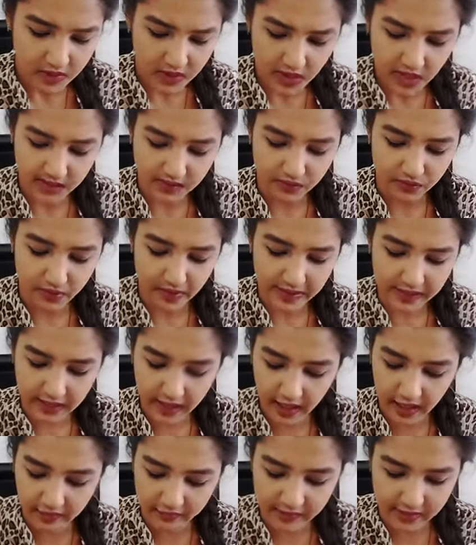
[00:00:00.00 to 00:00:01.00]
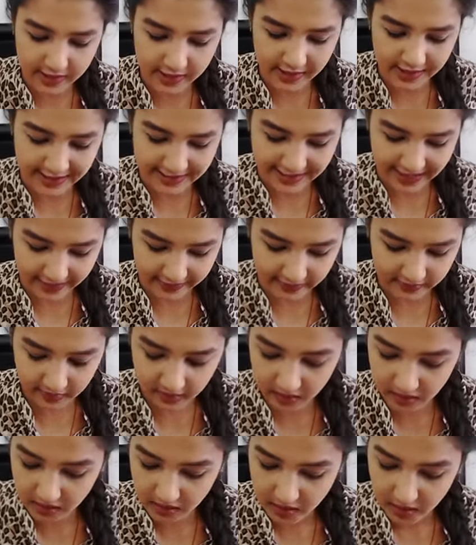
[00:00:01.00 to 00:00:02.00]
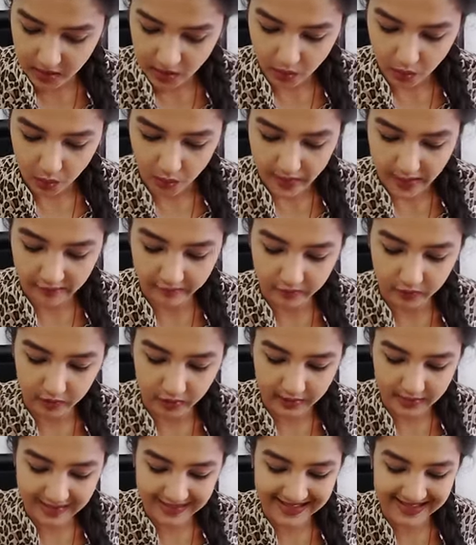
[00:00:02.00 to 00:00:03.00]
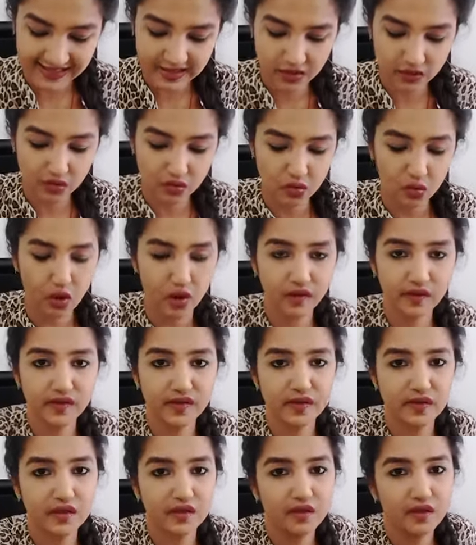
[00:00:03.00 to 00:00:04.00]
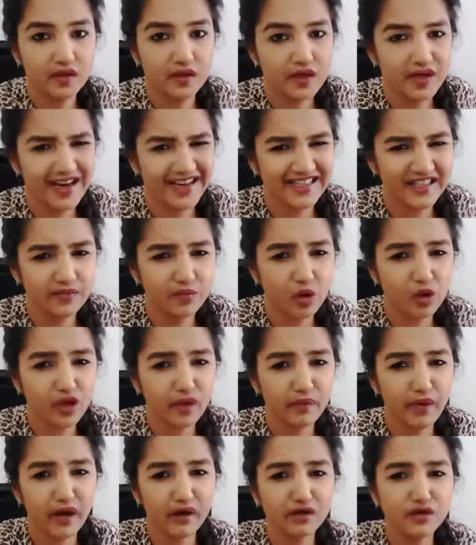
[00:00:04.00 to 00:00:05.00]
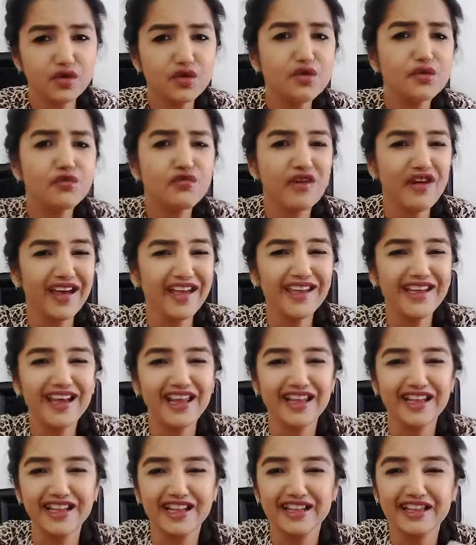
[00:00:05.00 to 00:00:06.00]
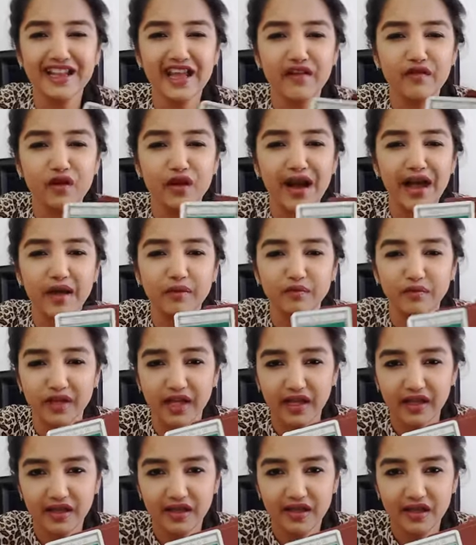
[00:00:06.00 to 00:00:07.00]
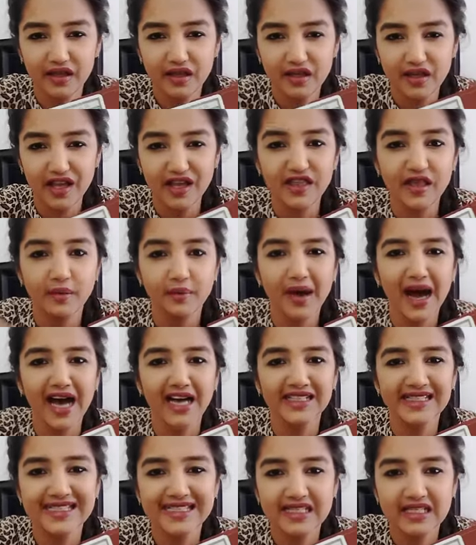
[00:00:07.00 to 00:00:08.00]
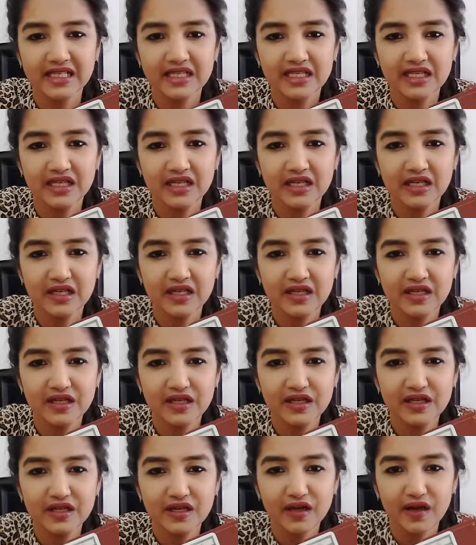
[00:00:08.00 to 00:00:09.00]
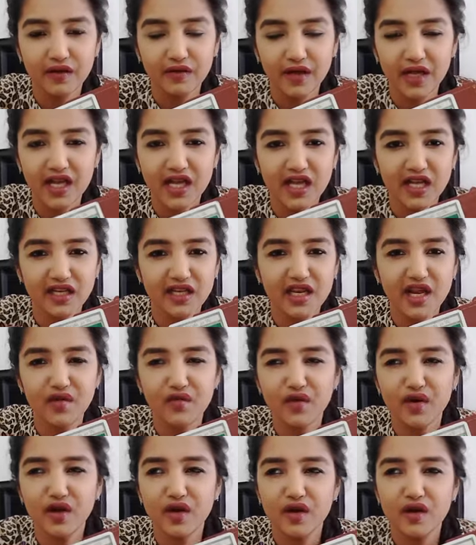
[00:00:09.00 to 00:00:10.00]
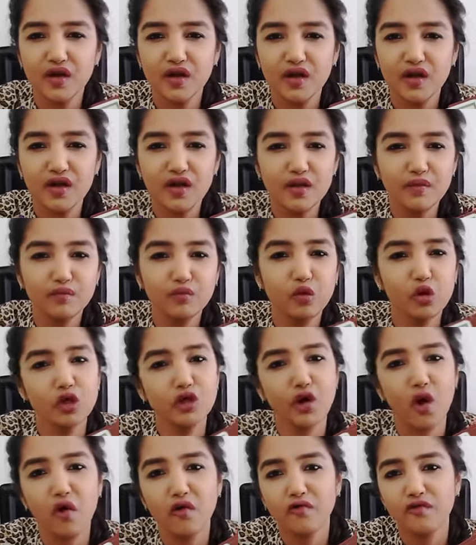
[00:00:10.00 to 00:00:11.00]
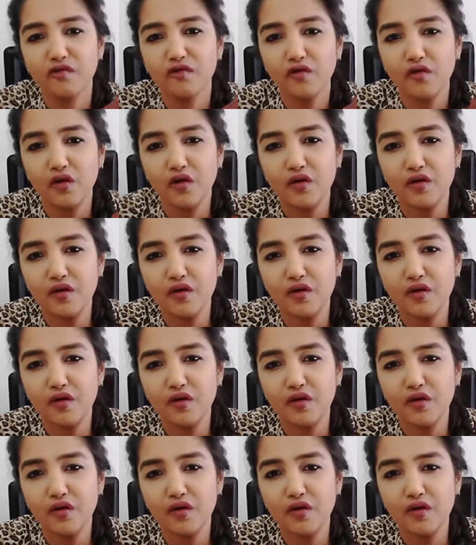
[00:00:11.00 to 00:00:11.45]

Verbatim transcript: yes right after the death we have got the six of swords I spoke about you trying and it never happening in the past okay it never pulled off